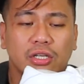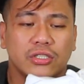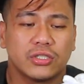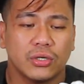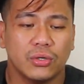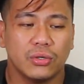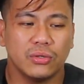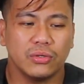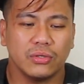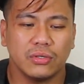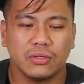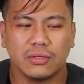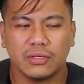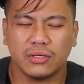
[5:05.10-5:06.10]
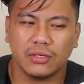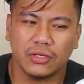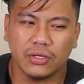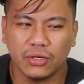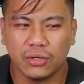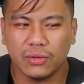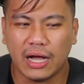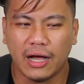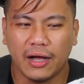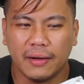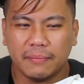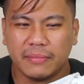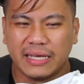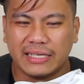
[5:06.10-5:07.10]
So, you know,
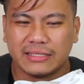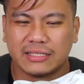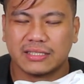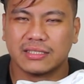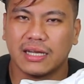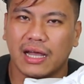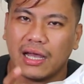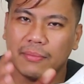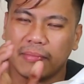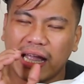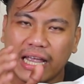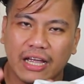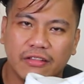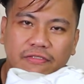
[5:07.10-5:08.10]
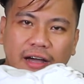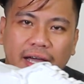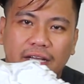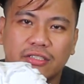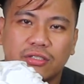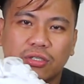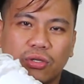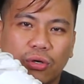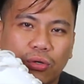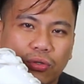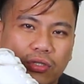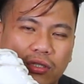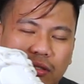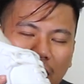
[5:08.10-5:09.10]
it's my advice to
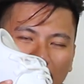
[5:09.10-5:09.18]
those